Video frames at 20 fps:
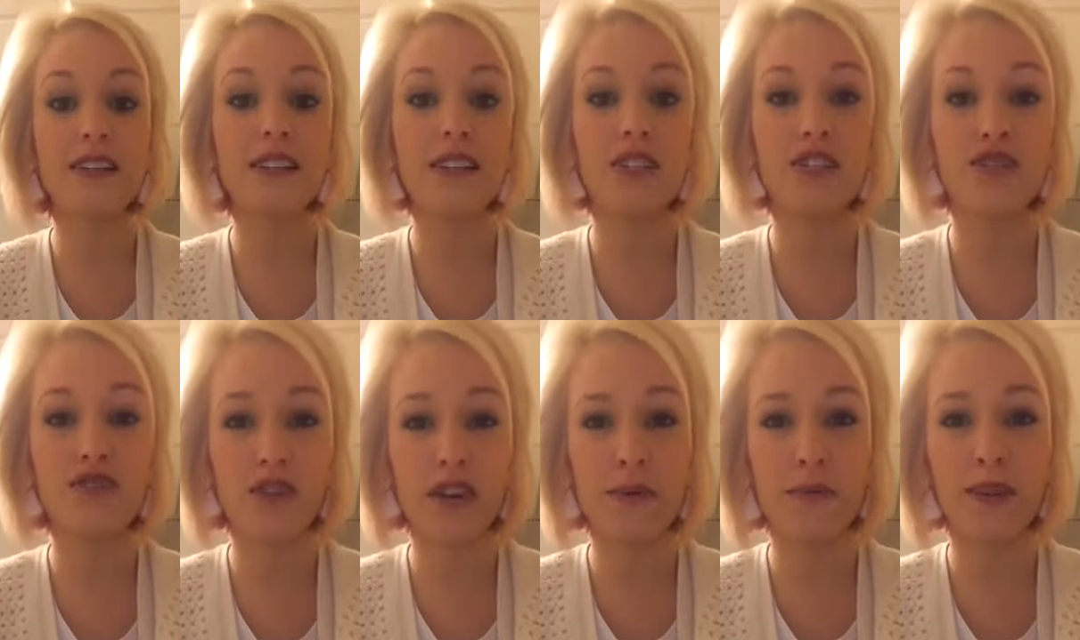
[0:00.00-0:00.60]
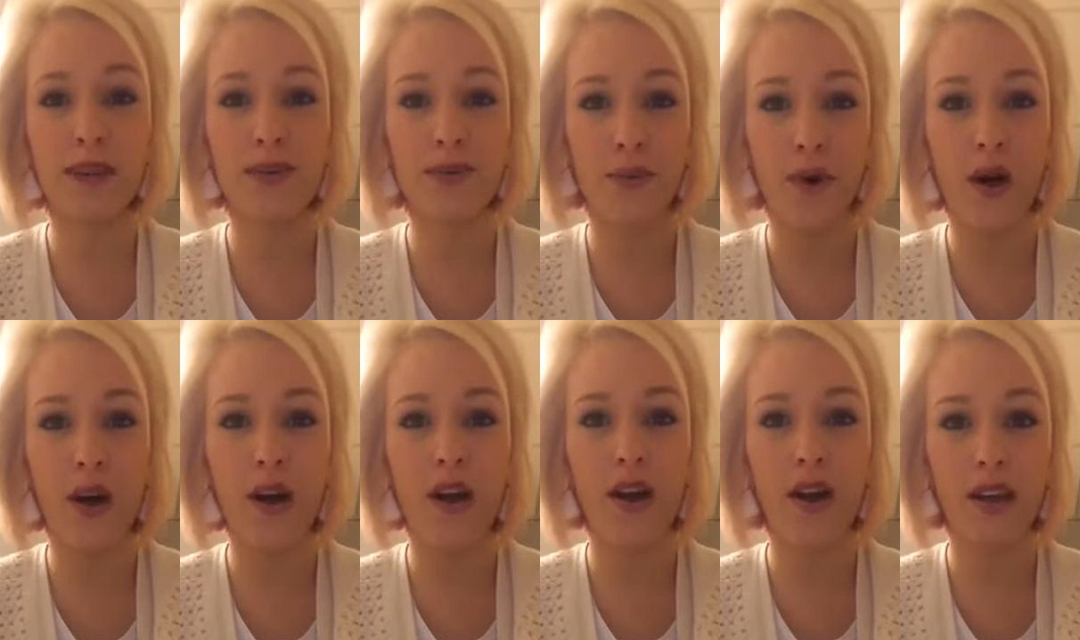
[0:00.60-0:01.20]
extremely
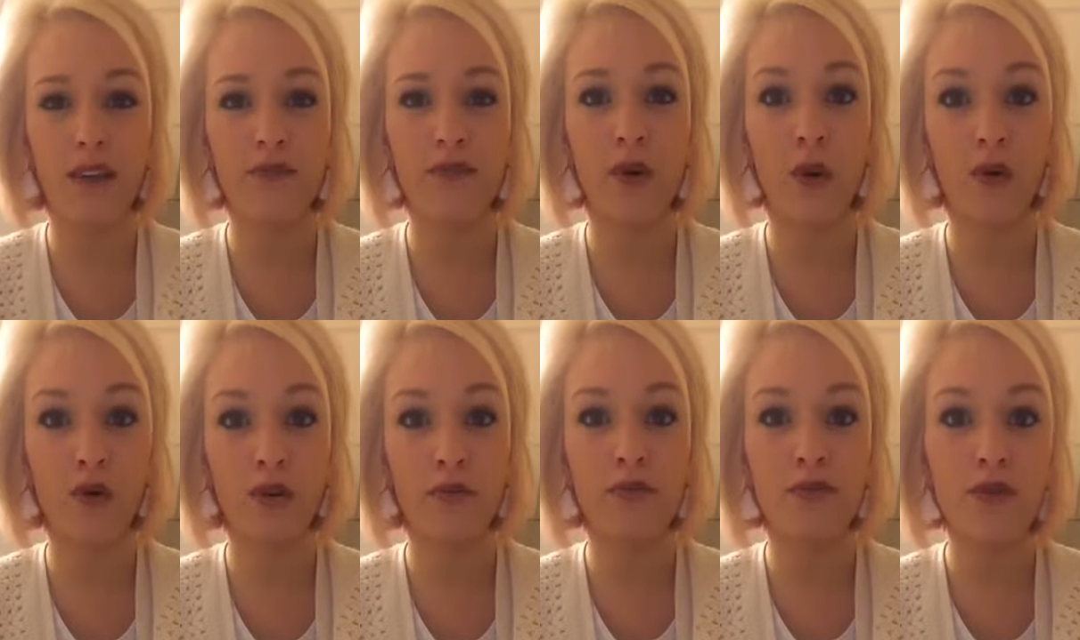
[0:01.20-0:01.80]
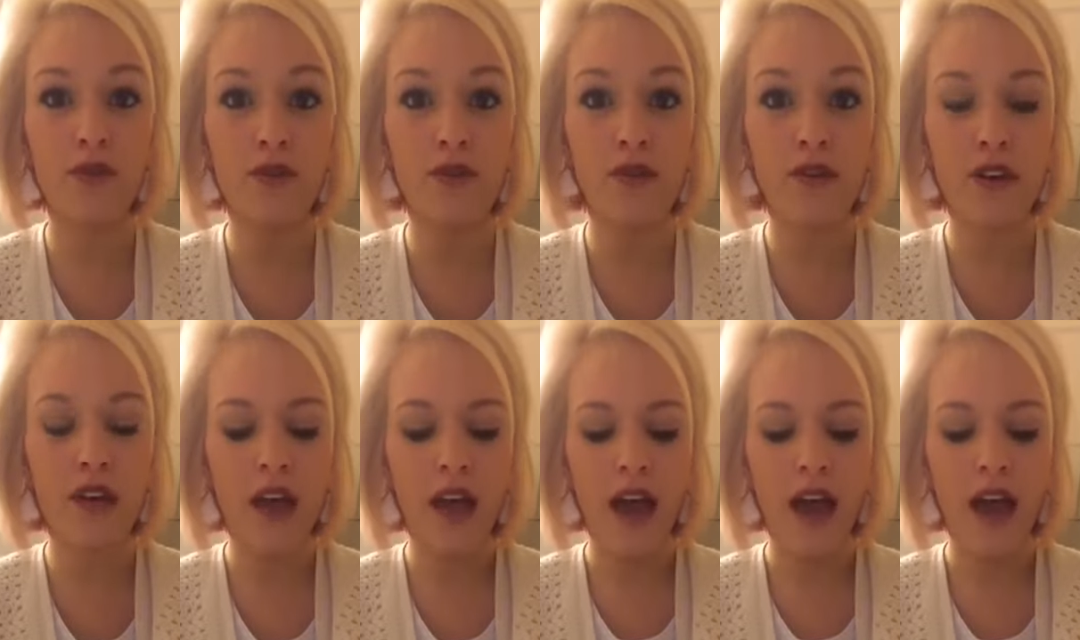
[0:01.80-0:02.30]
raw and vulnerable,